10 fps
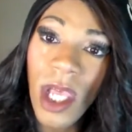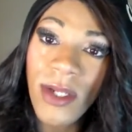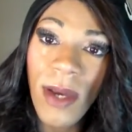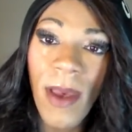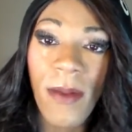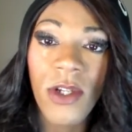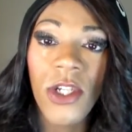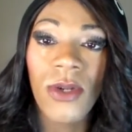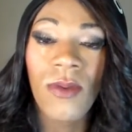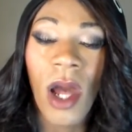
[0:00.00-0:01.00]
That's what I'm gonna have to
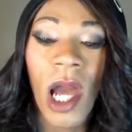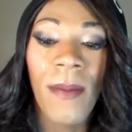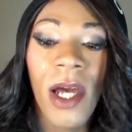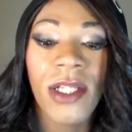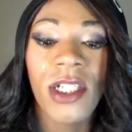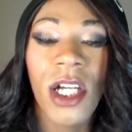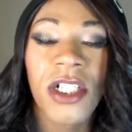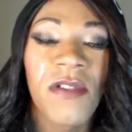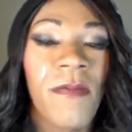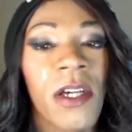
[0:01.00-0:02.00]
do. I'm gonna have to
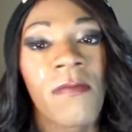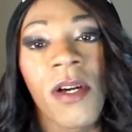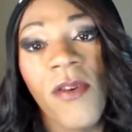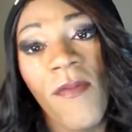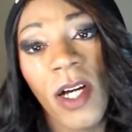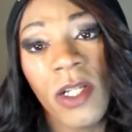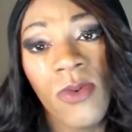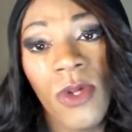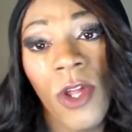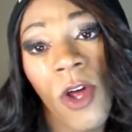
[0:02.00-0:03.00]
start speeding
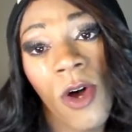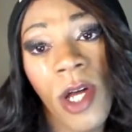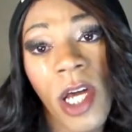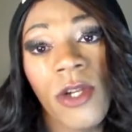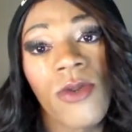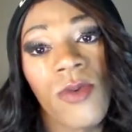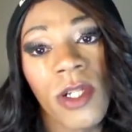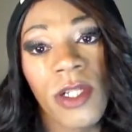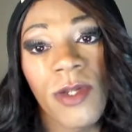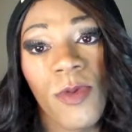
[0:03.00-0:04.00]
motherfuckers with a long handle
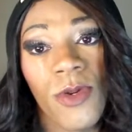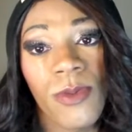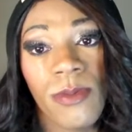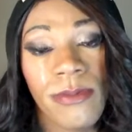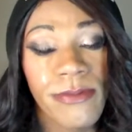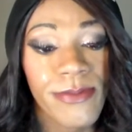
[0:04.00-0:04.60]
wooden spoon.